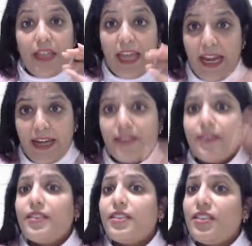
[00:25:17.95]
and
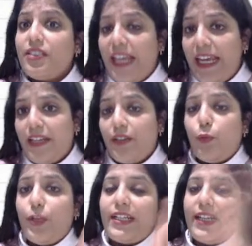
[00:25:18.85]
the n
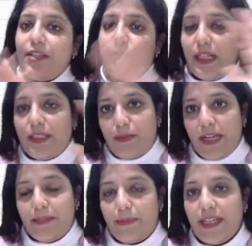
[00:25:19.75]
will get
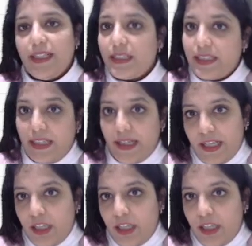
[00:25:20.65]
multiplied by K.